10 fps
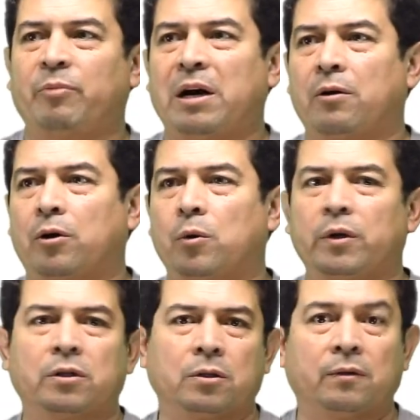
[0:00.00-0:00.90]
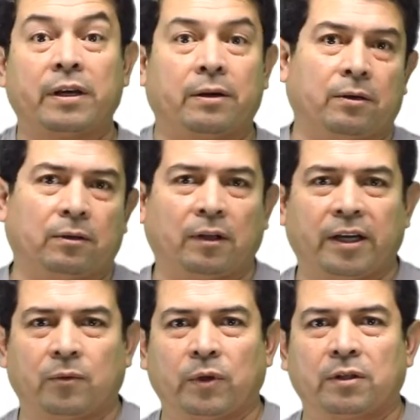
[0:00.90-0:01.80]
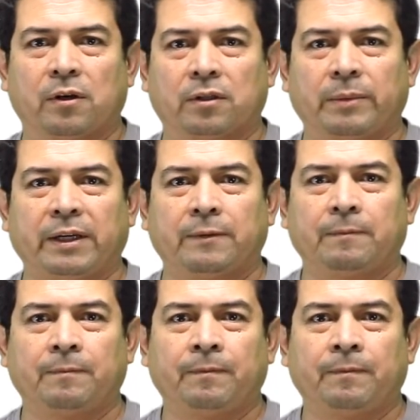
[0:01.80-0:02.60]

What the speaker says: power going to that other light we talked about.